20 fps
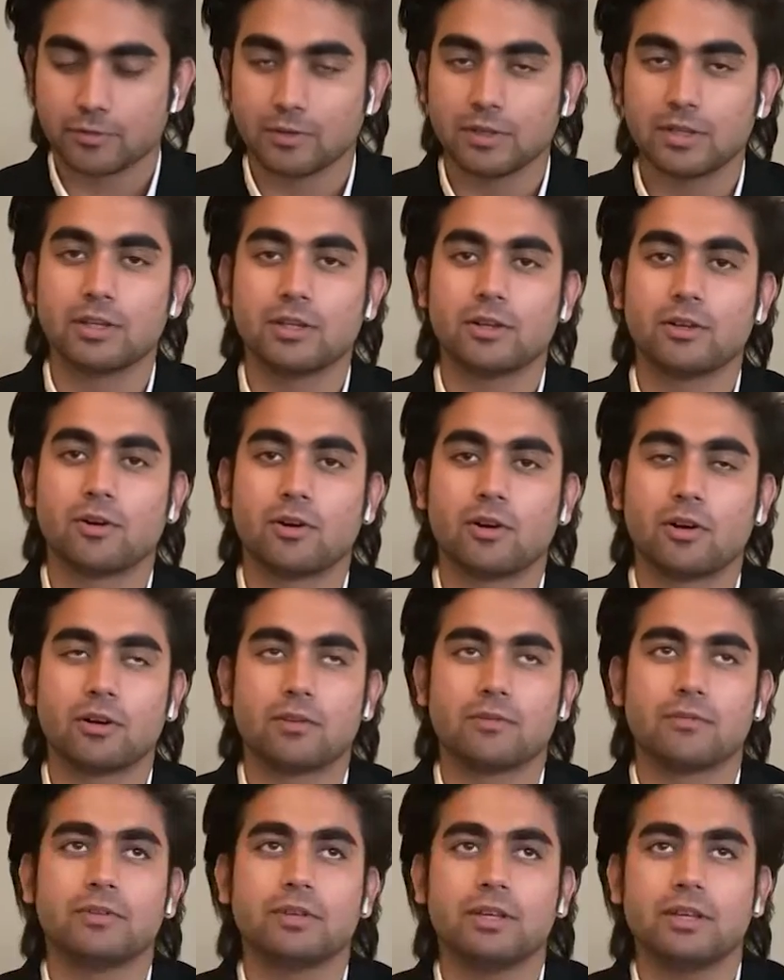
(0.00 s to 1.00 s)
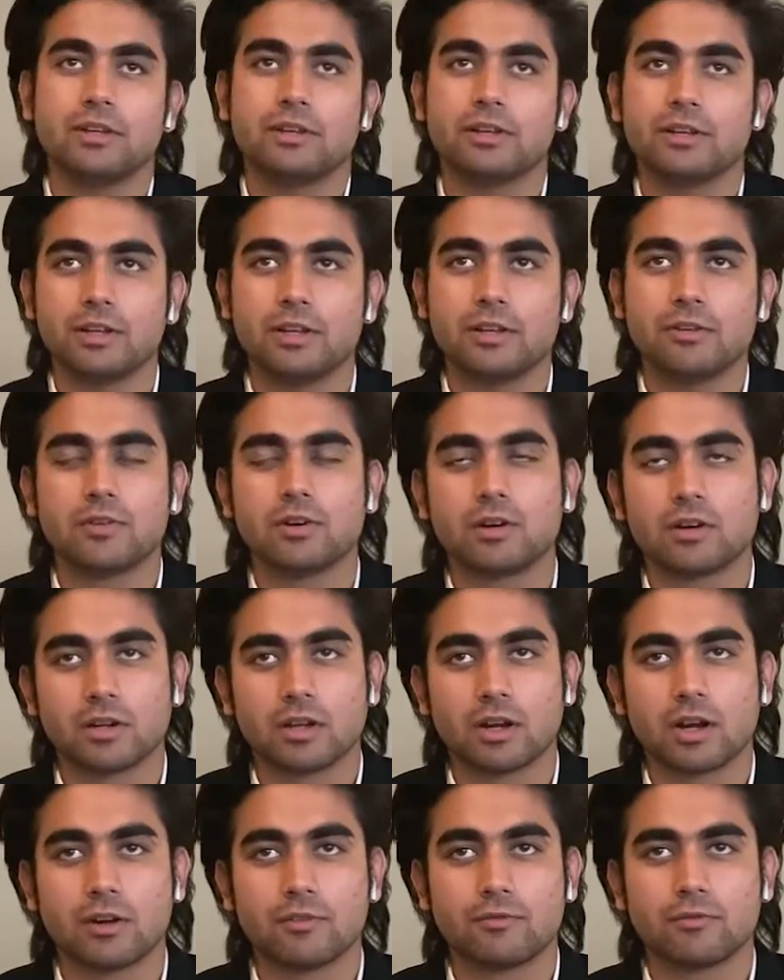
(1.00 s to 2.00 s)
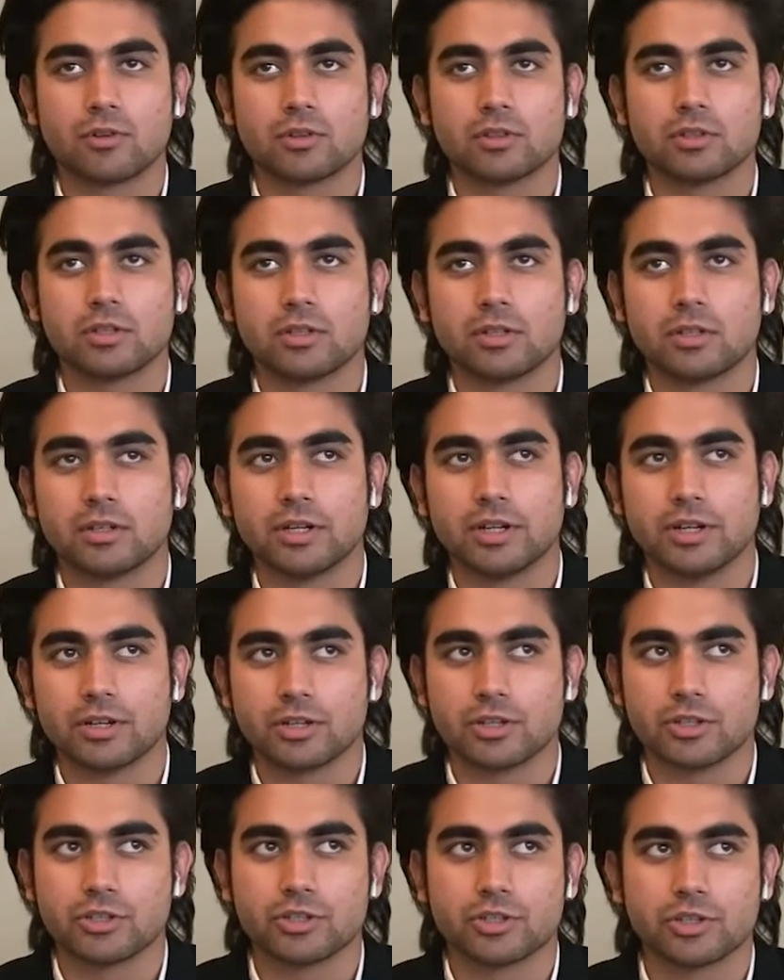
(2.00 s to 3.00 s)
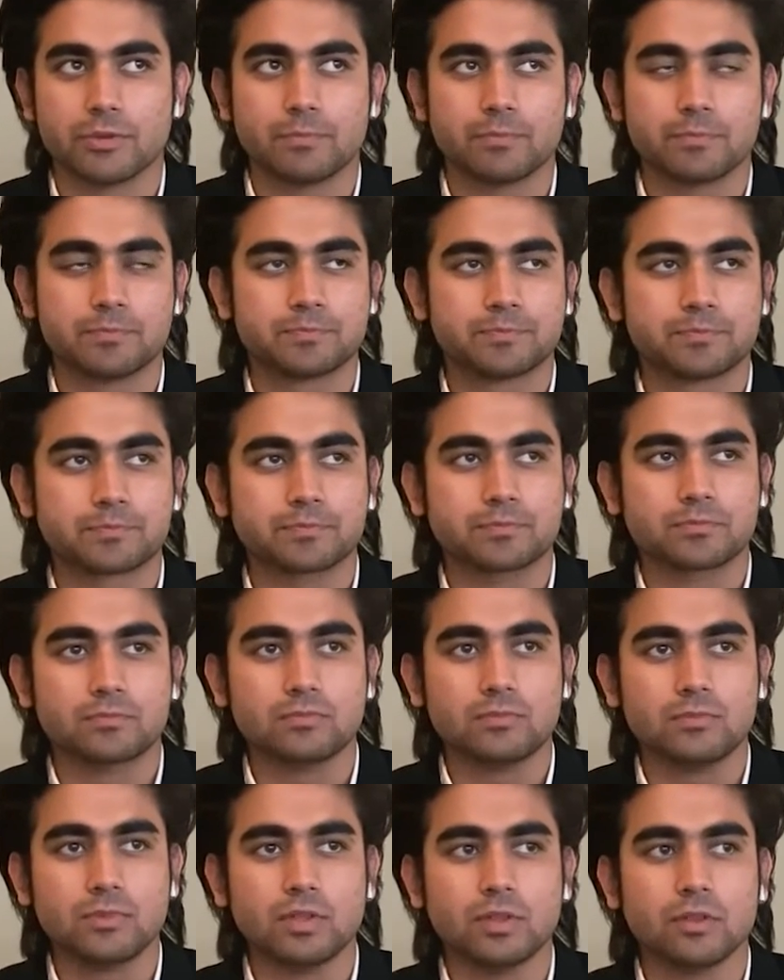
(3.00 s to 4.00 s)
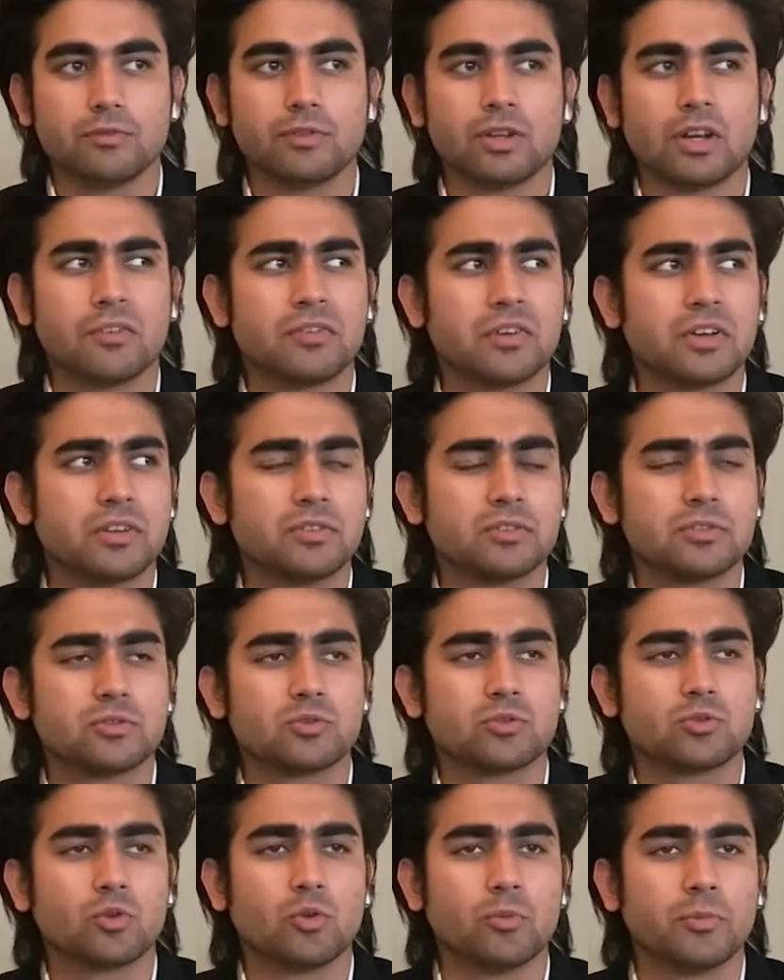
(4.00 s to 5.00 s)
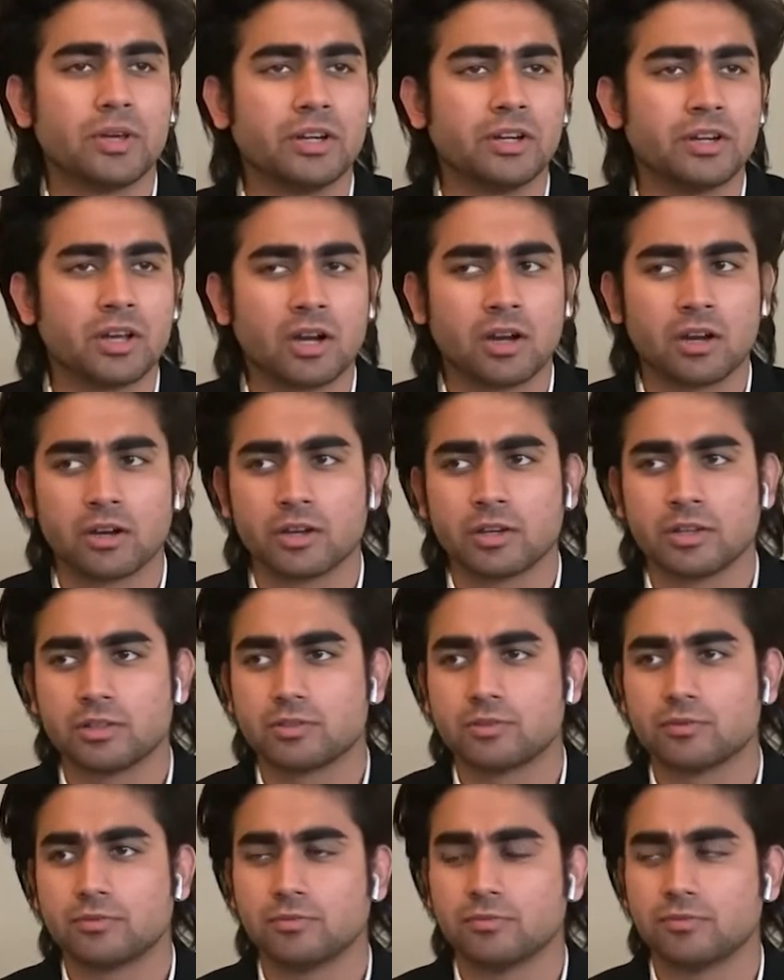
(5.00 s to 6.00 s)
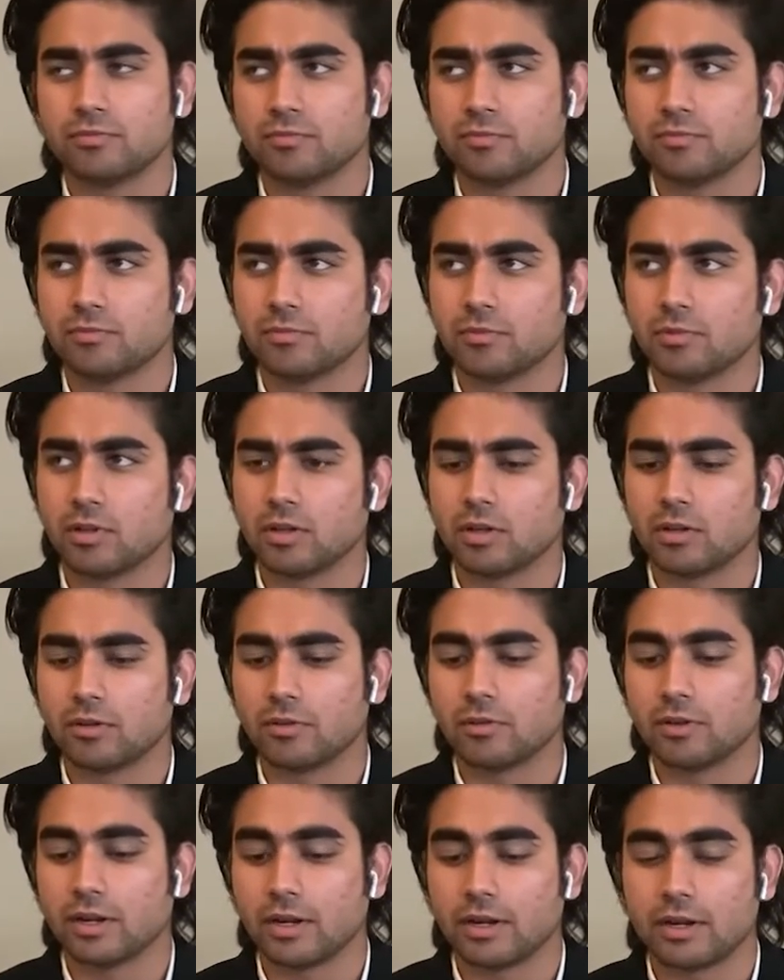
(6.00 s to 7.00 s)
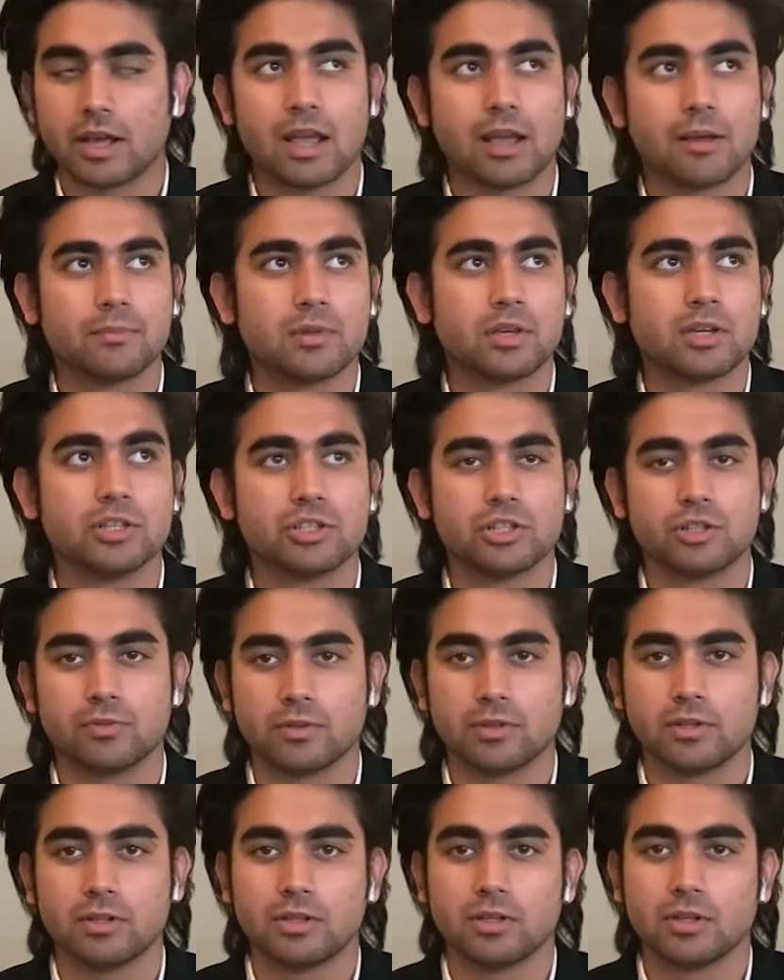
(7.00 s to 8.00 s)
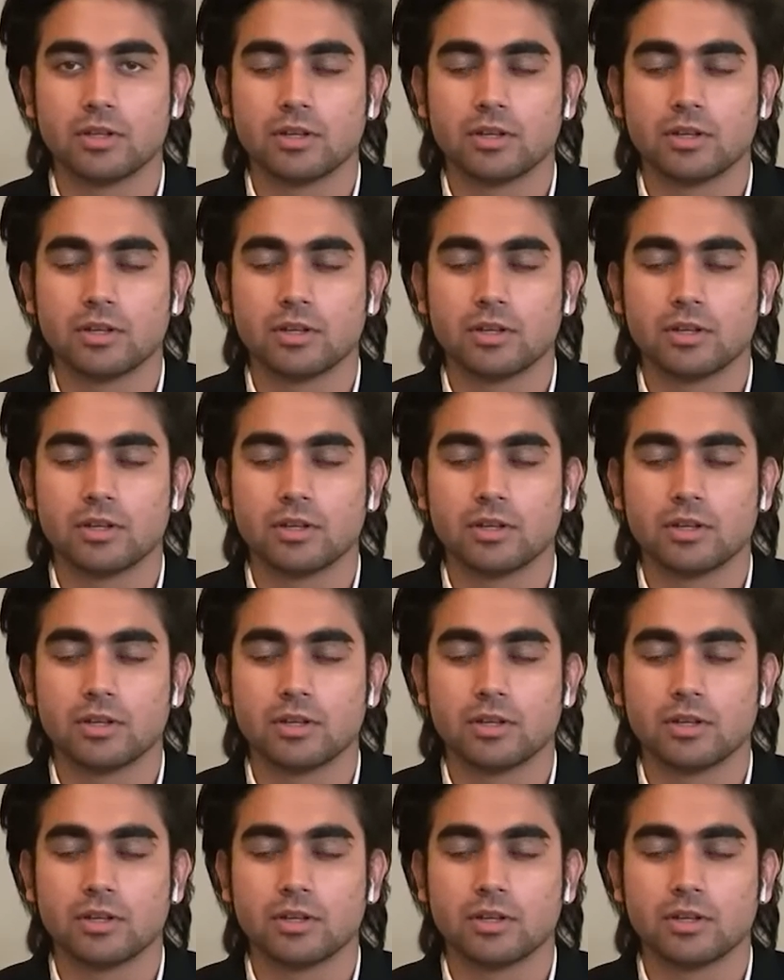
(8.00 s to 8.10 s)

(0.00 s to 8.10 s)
We really worked hard for the internship. We have done so many targets and I am the achiever.